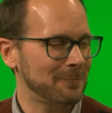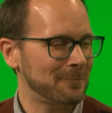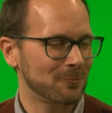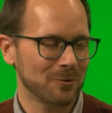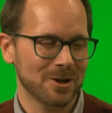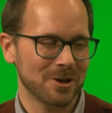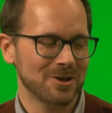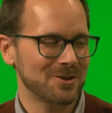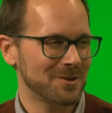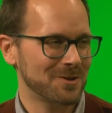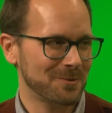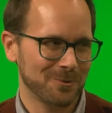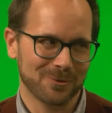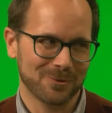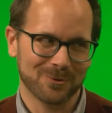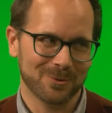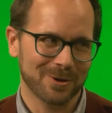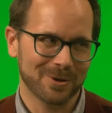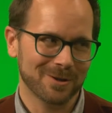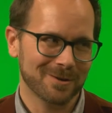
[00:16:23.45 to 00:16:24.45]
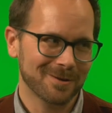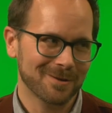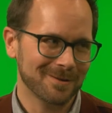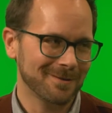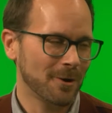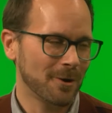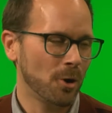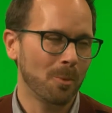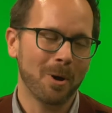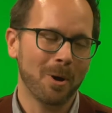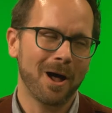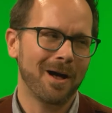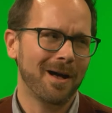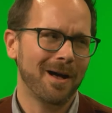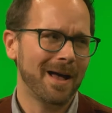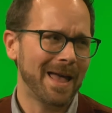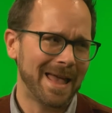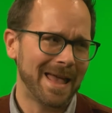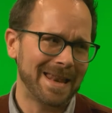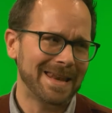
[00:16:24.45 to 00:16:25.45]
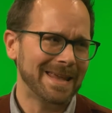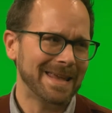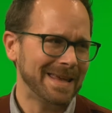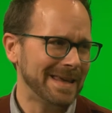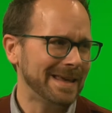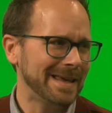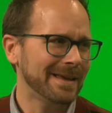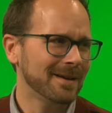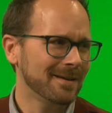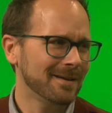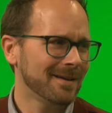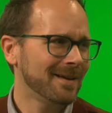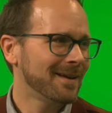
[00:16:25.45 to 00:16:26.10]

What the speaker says: reached through Twitter, Omaha NE.